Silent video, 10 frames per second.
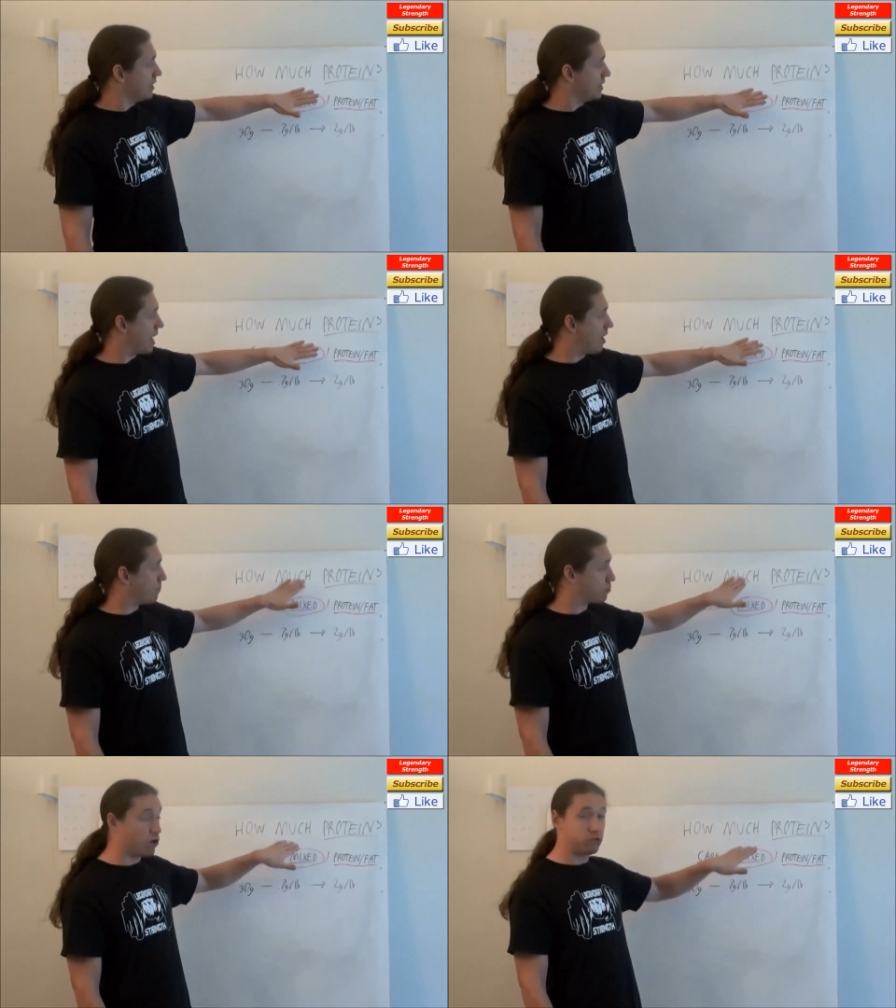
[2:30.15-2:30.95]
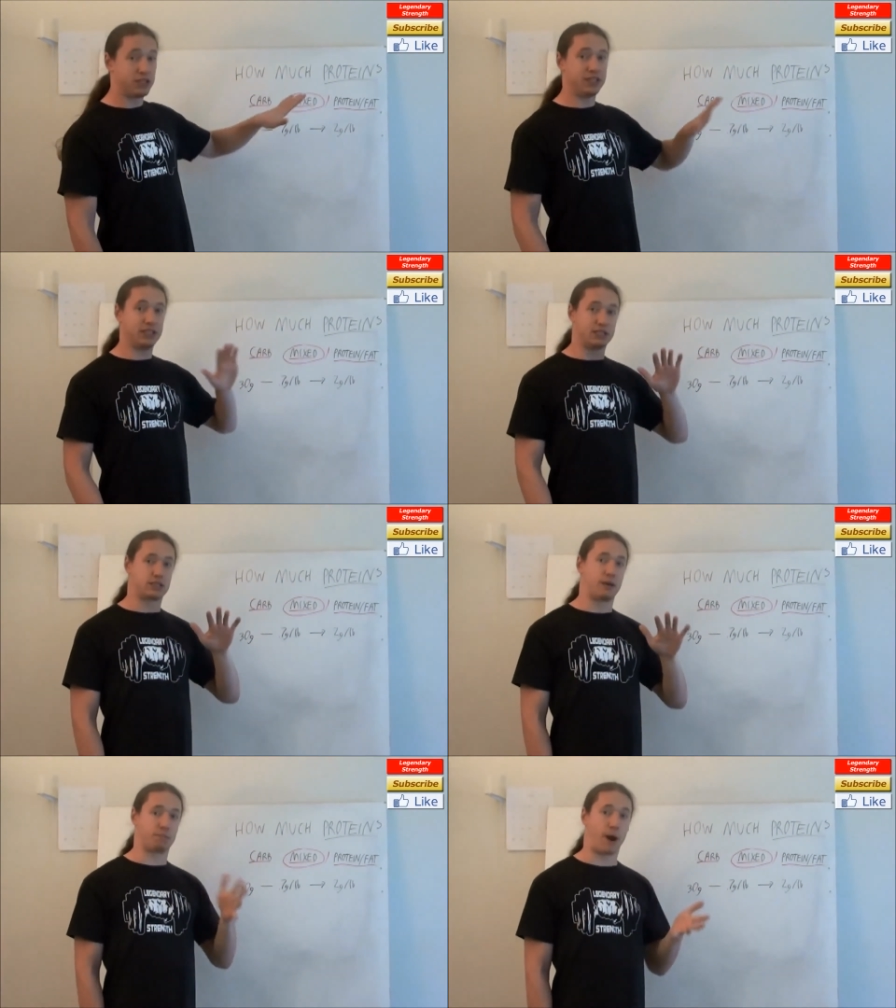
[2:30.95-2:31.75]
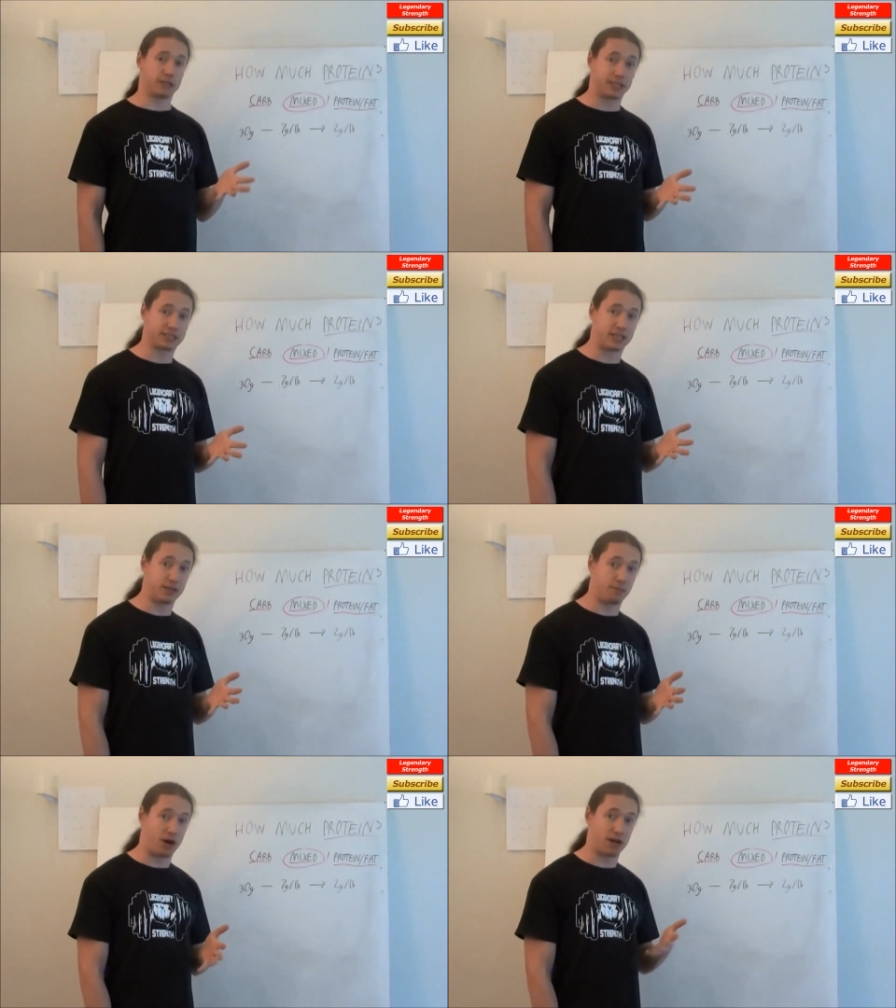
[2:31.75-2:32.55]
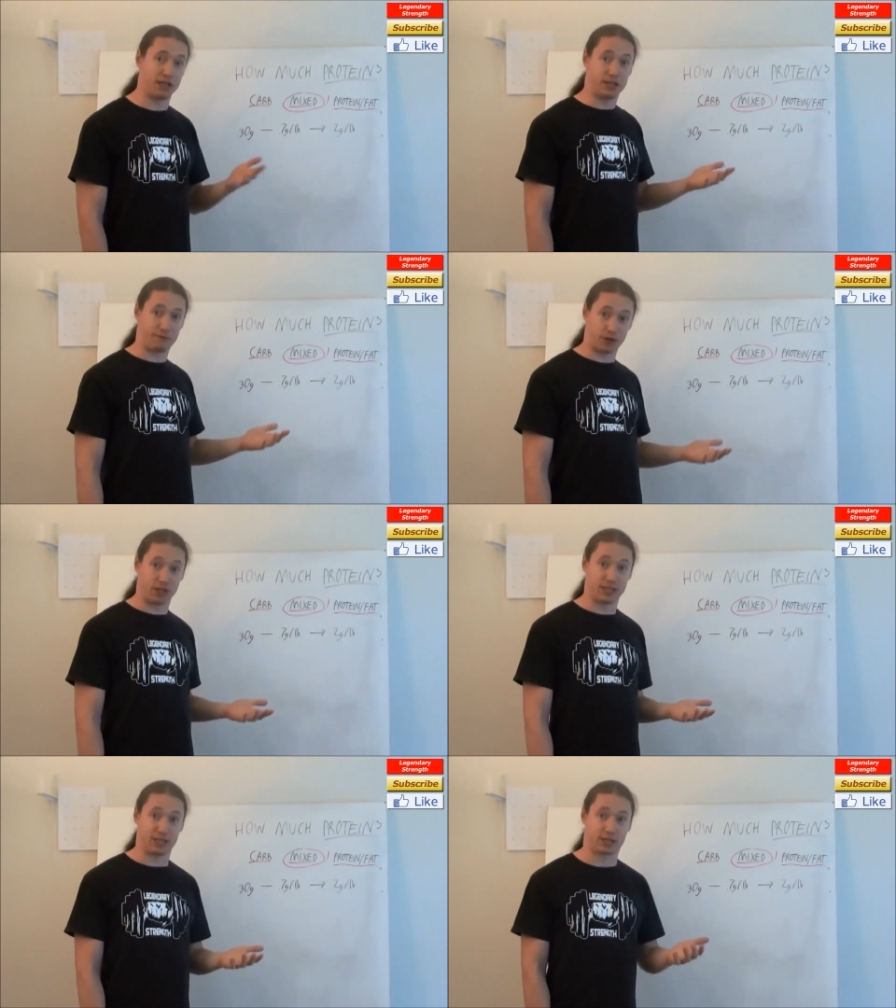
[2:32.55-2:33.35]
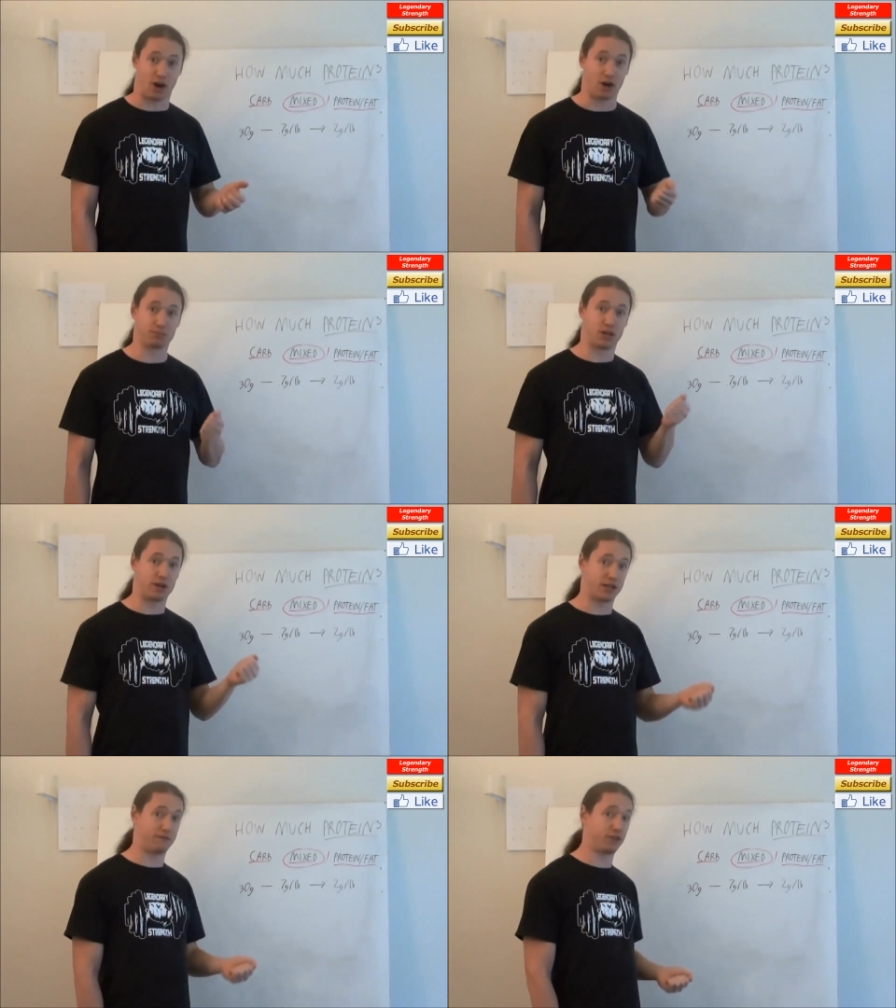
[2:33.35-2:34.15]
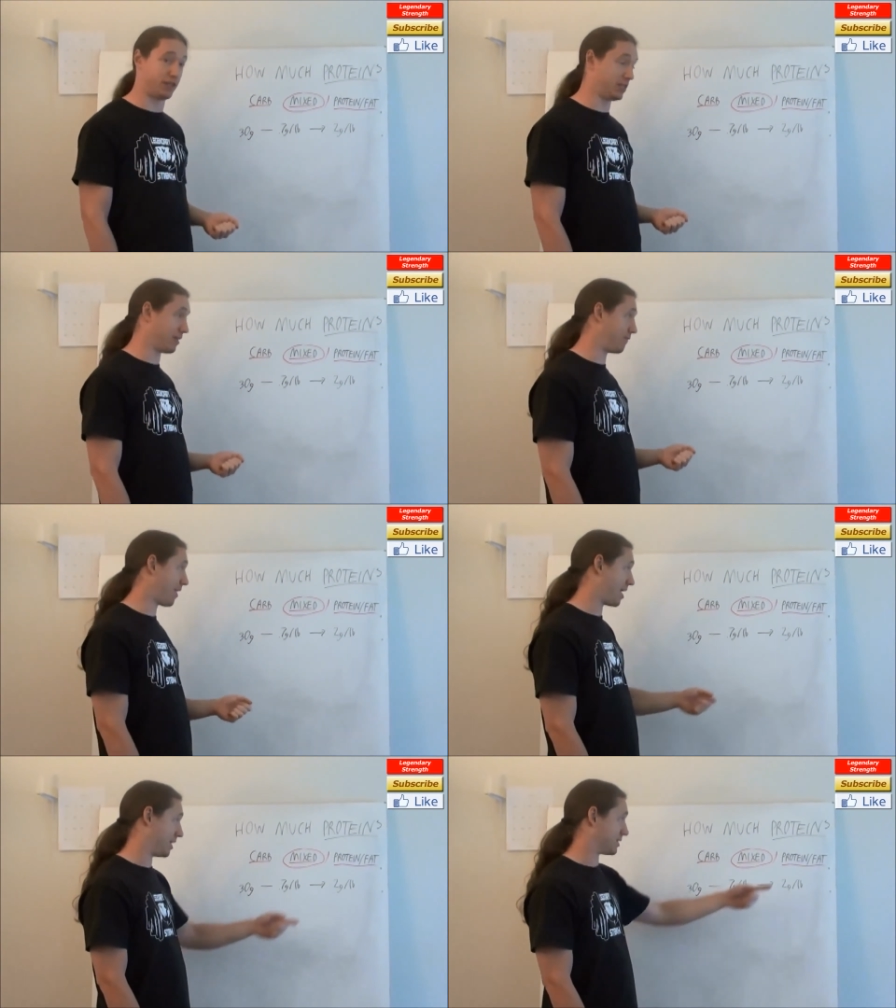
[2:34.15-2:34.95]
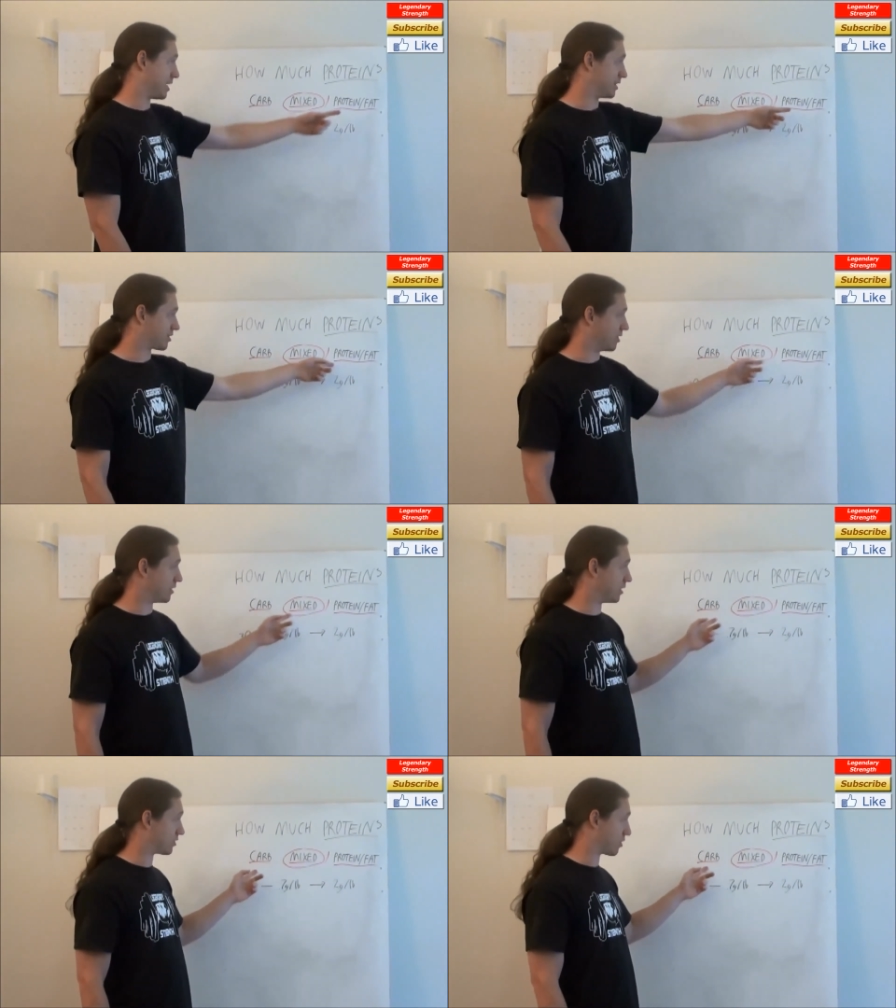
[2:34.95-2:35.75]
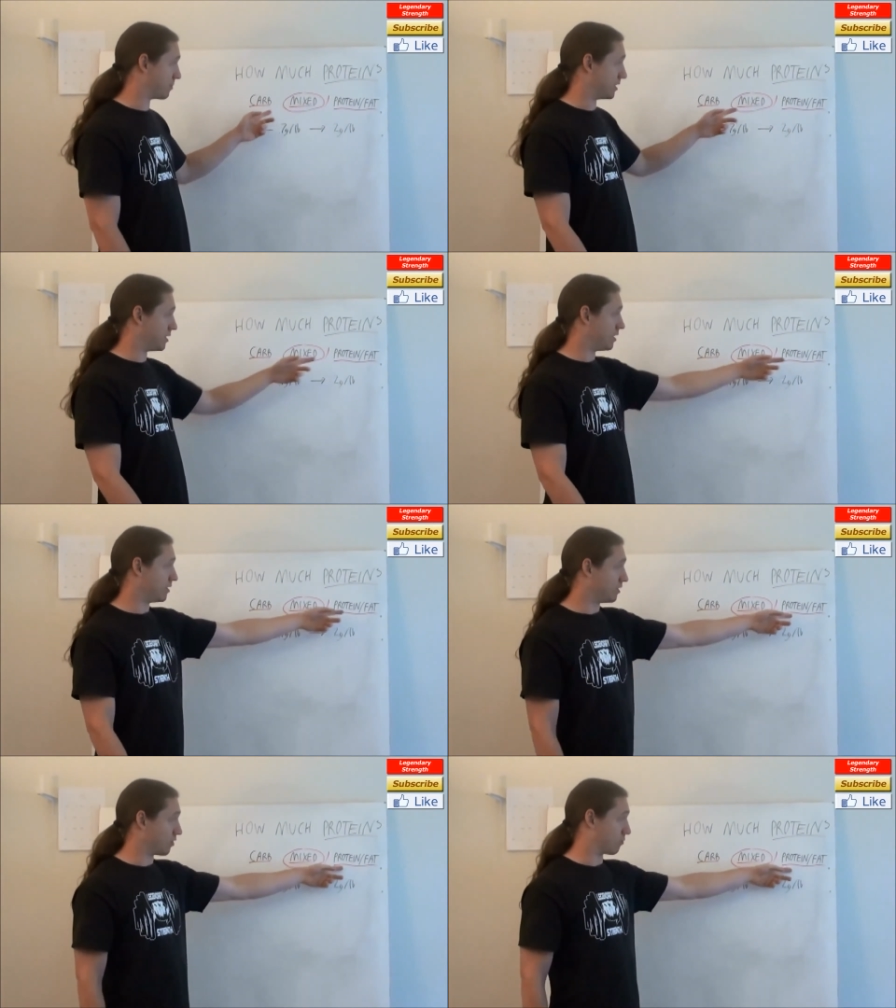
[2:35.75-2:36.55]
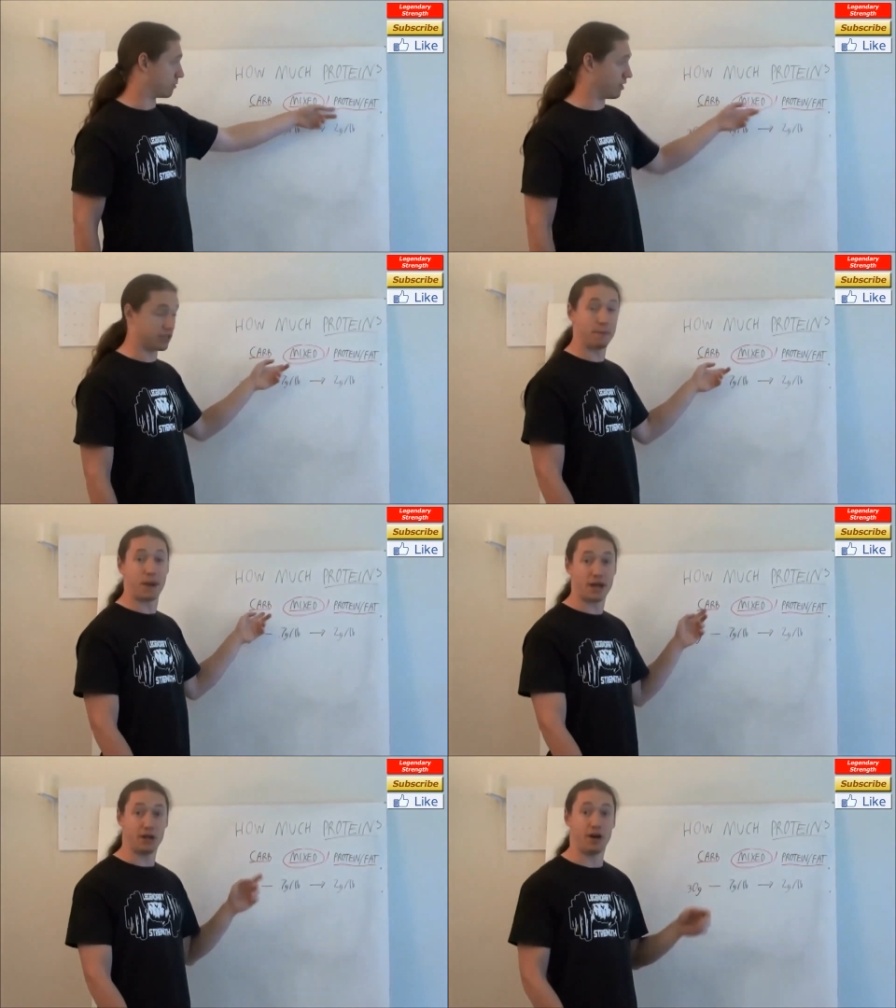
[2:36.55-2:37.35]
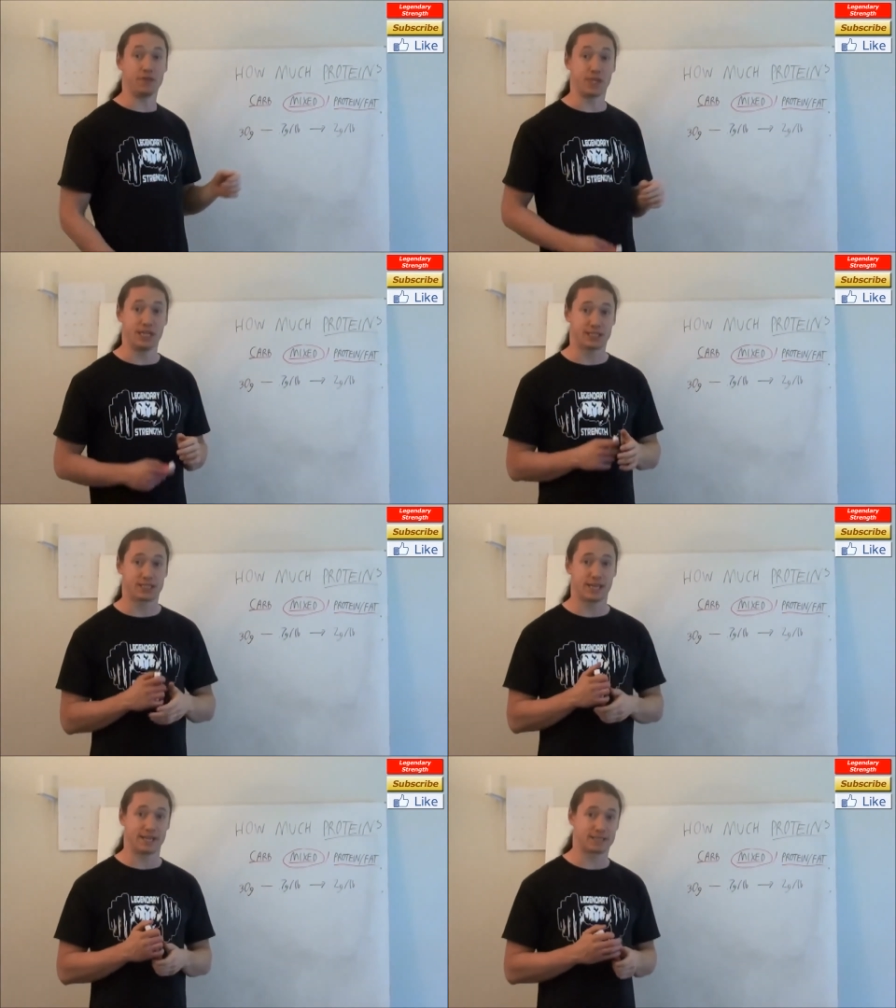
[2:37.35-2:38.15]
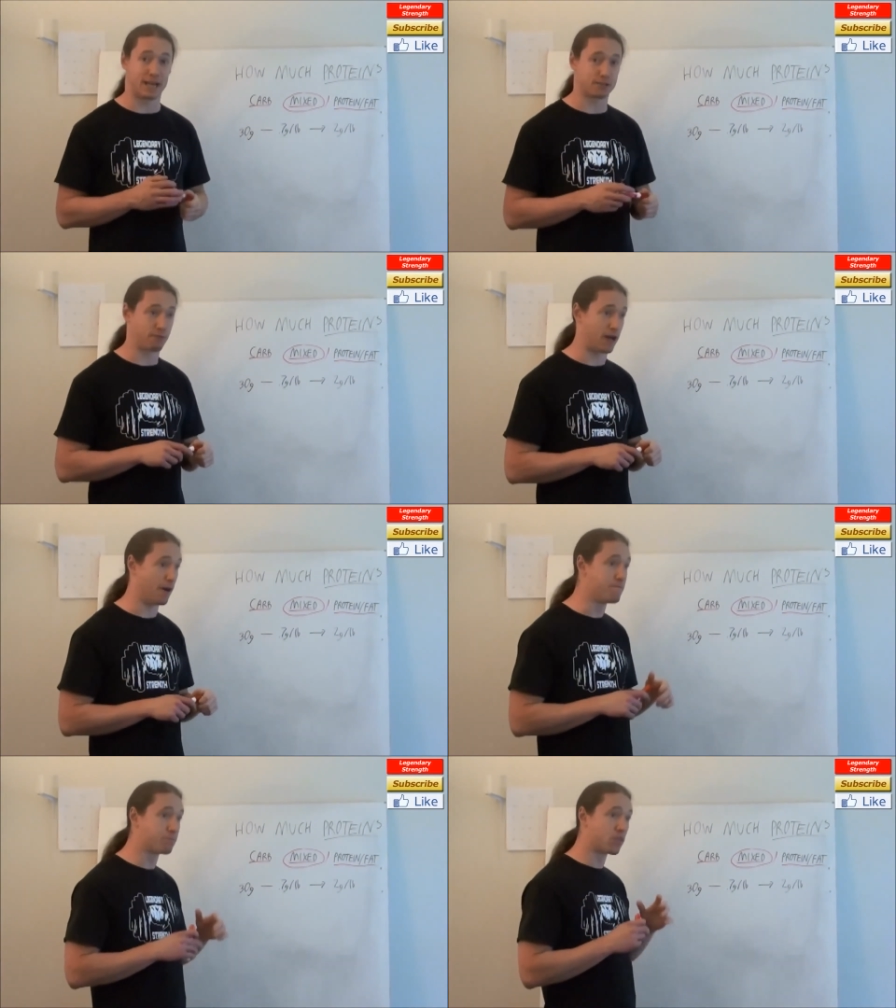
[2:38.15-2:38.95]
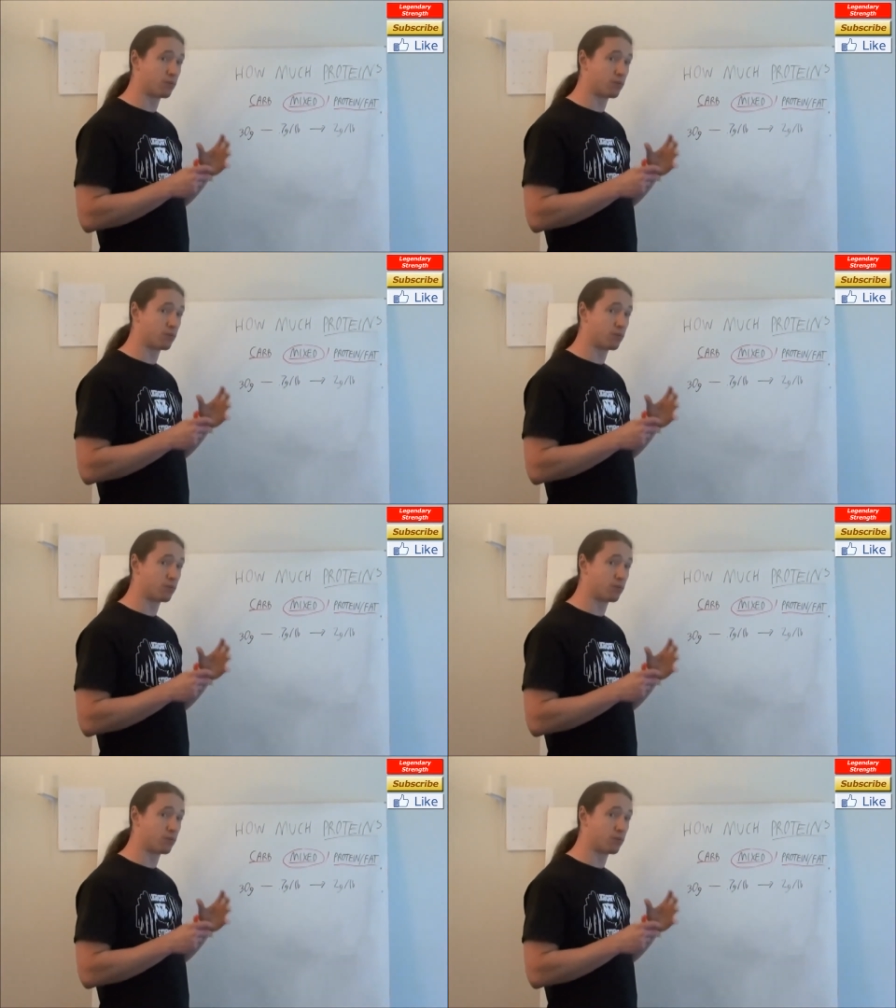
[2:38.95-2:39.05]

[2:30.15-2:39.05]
Now, protein is a process in the body differently than carbs are and differently than fat is. And it's going to determine, or really depend on these things as well.